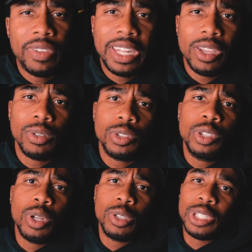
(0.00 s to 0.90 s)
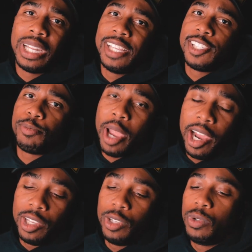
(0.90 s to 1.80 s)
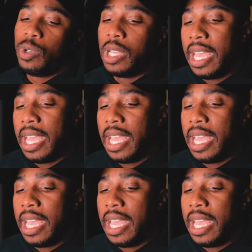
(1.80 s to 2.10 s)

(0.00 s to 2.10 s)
video, you know, trying to inspire you